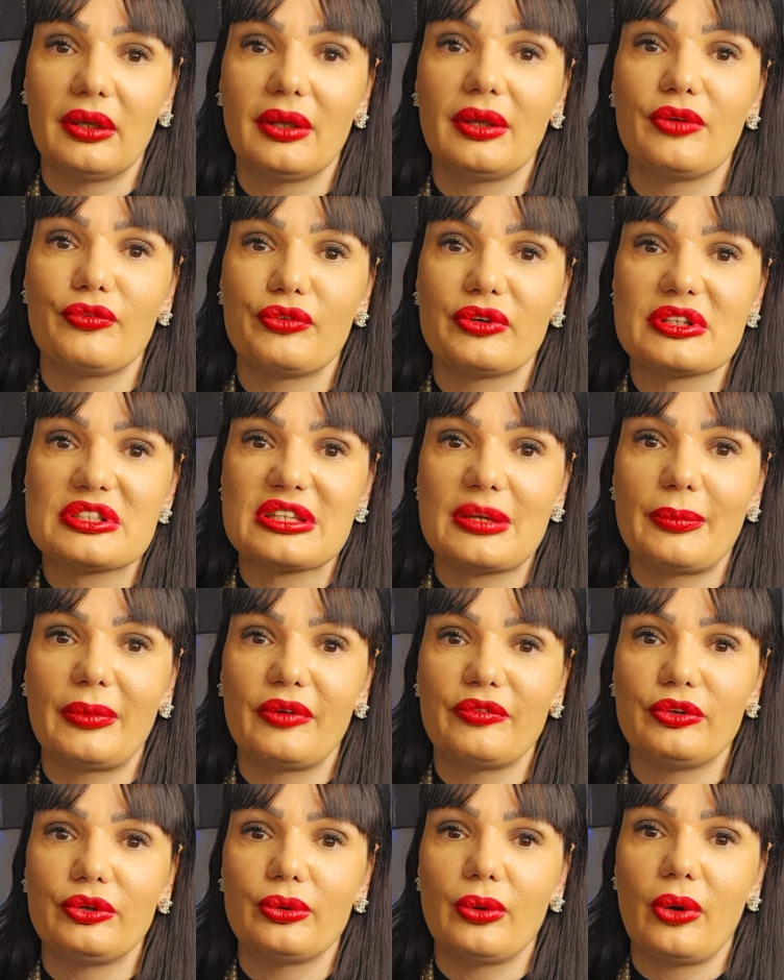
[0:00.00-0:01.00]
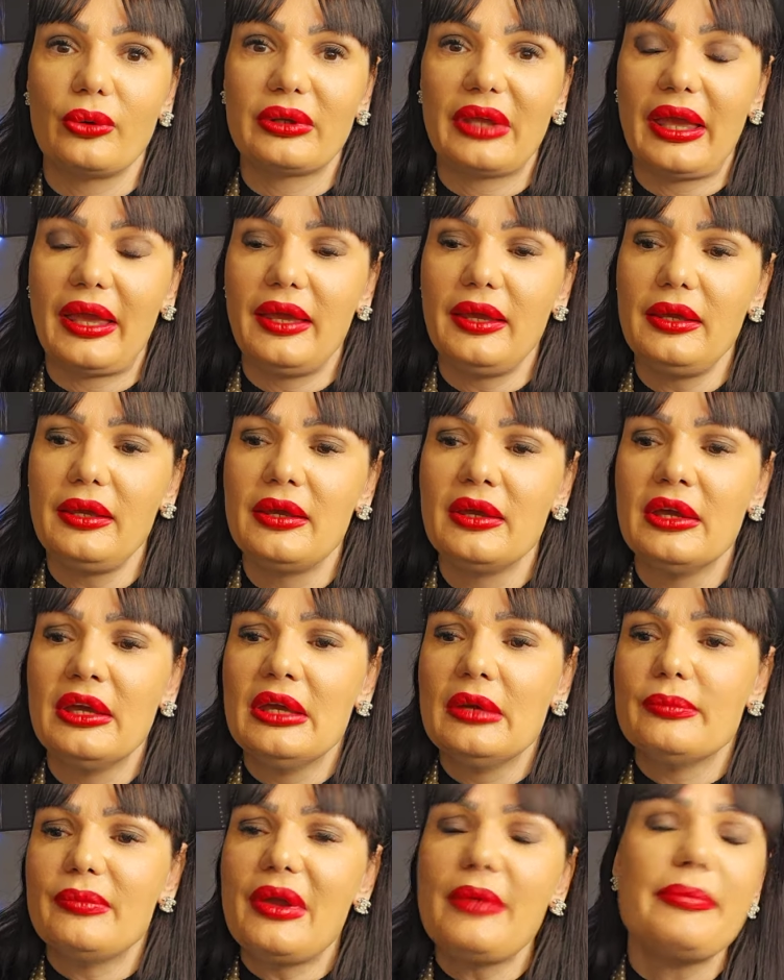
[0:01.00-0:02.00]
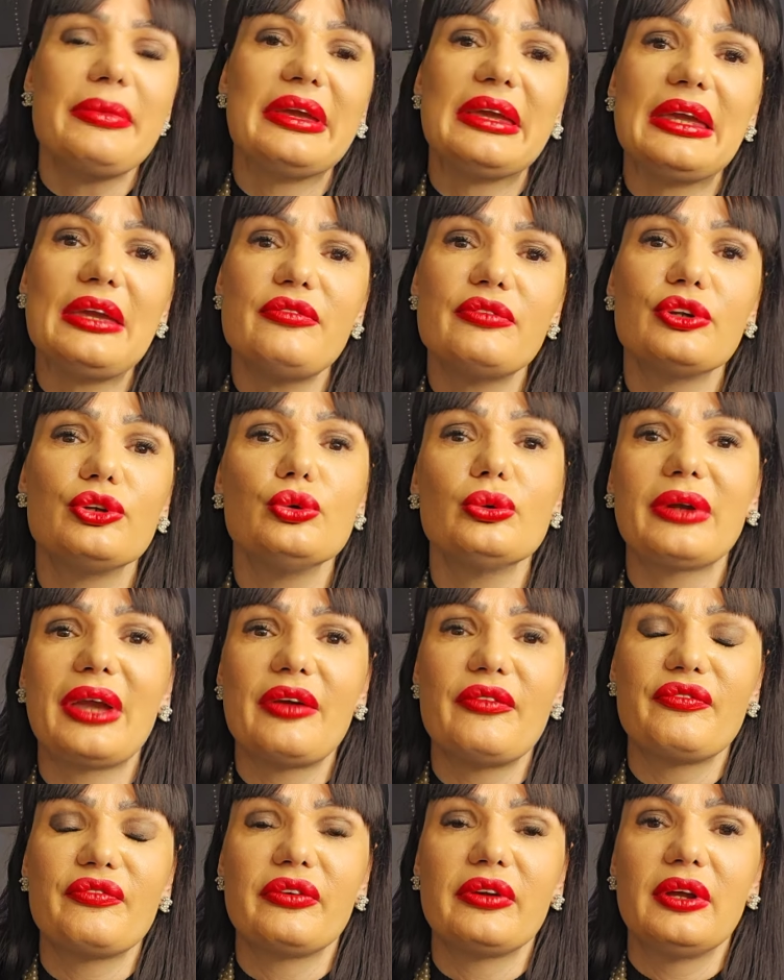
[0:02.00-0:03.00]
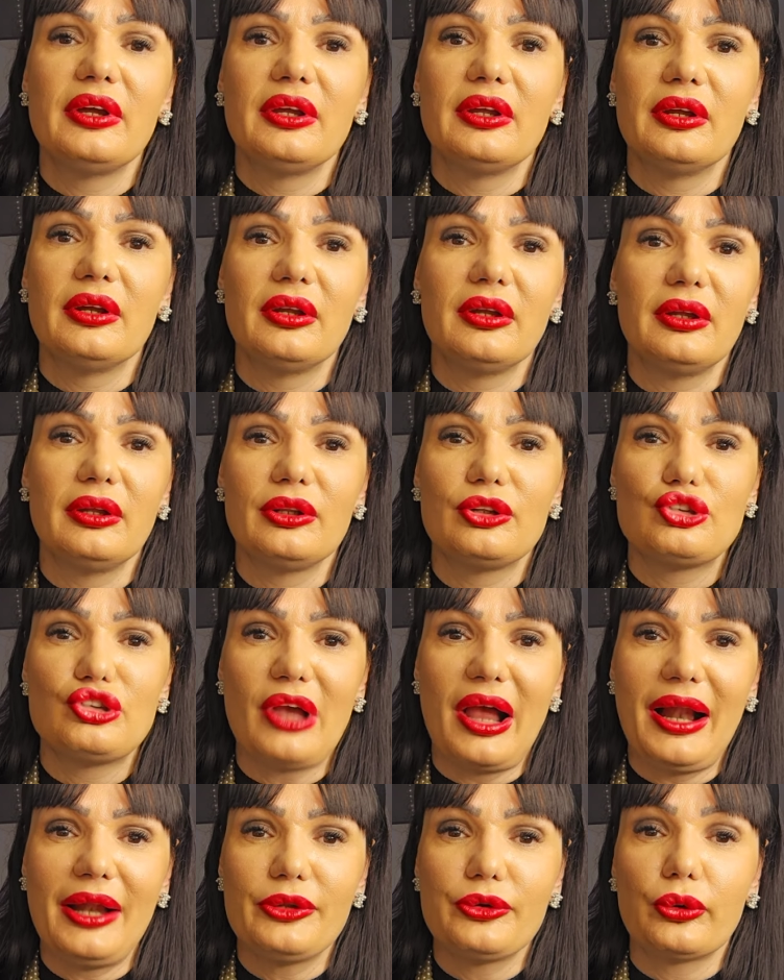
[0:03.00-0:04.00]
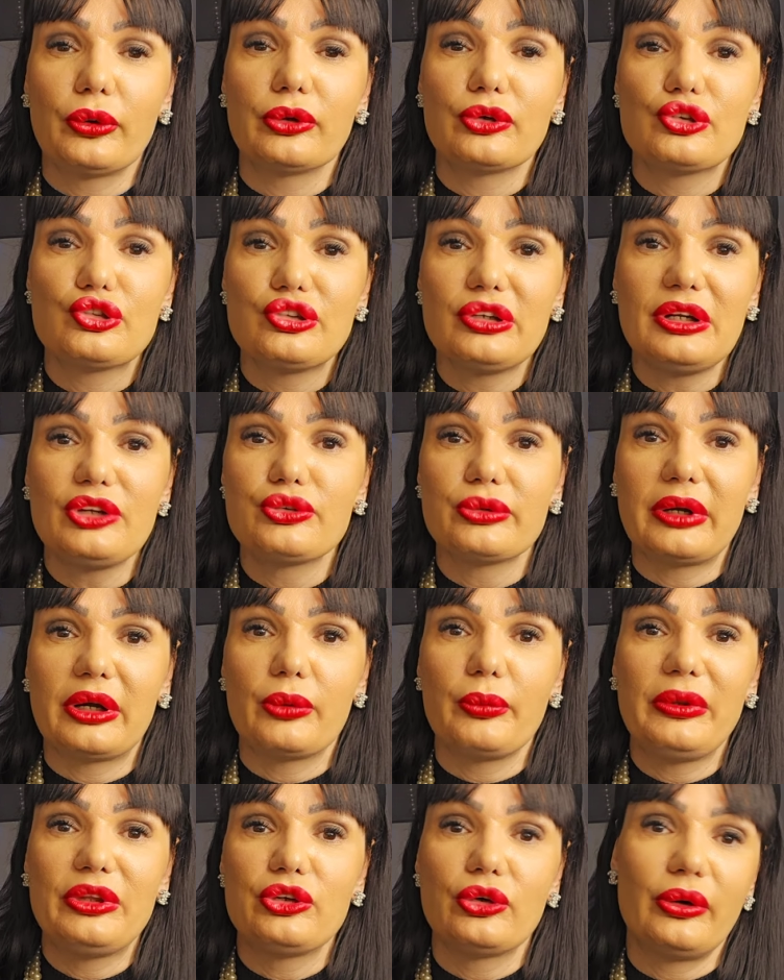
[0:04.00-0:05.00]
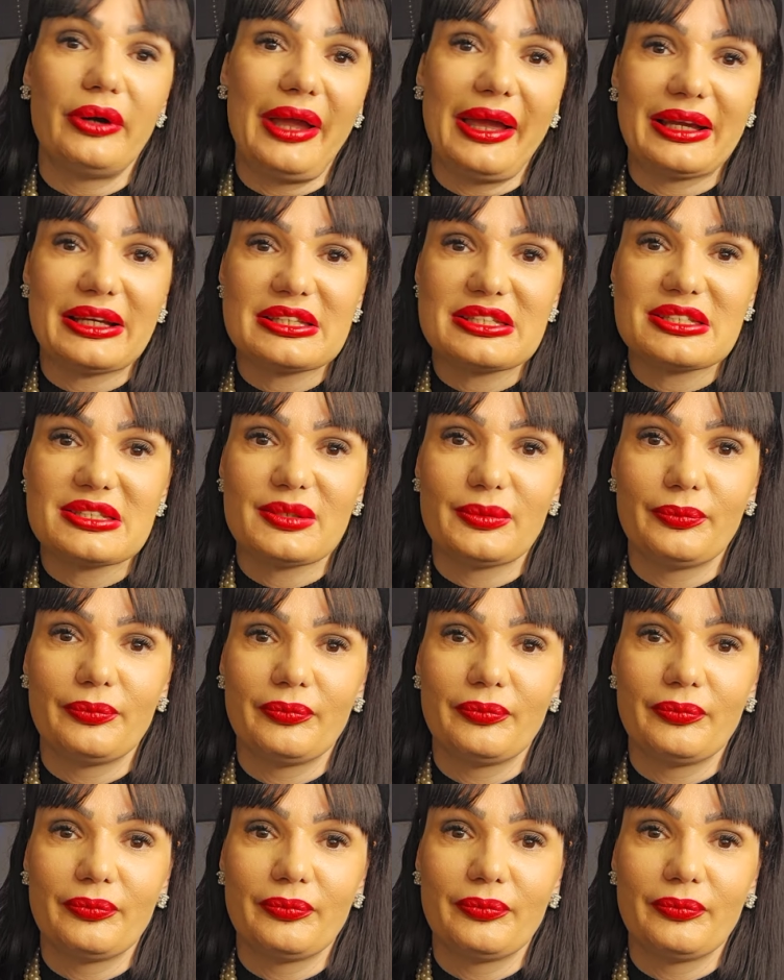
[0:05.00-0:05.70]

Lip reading: for some of you, okay? Maybe even you have a child or children with your ex.